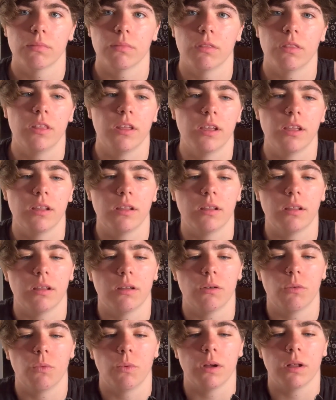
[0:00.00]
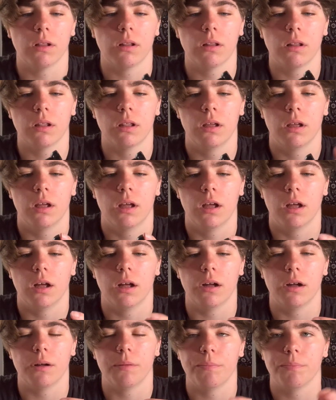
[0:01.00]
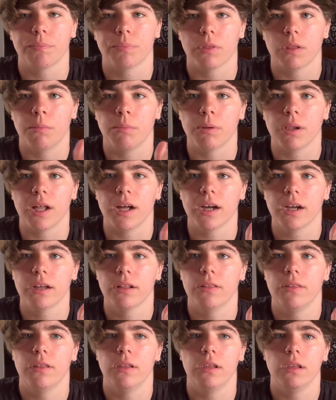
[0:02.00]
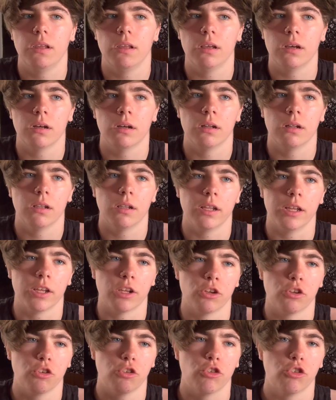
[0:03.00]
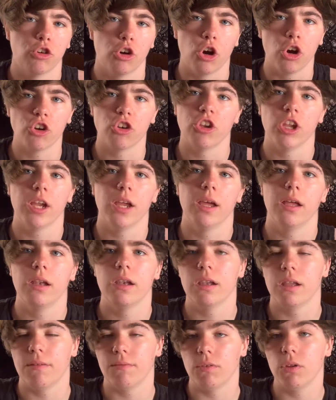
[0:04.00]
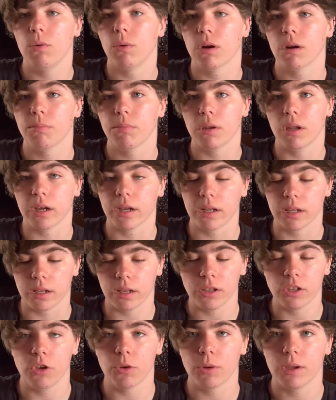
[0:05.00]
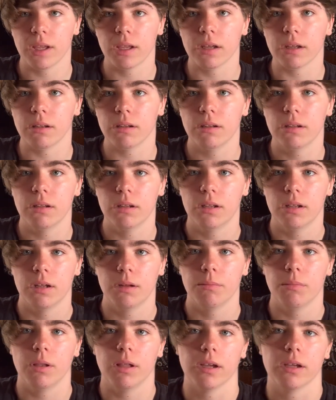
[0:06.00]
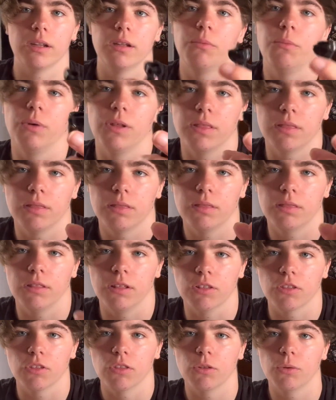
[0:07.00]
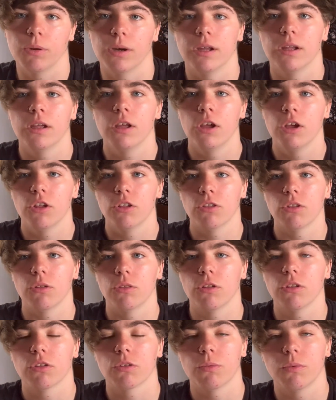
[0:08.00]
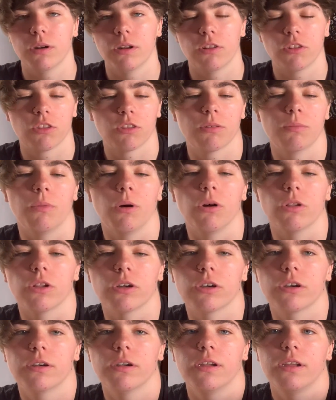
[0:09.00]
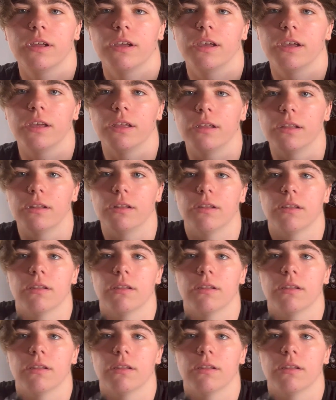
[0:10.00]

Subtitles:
they will block the like charging end. If you want to plug it in, you can't plug it in with this in the way. So this one is smaller and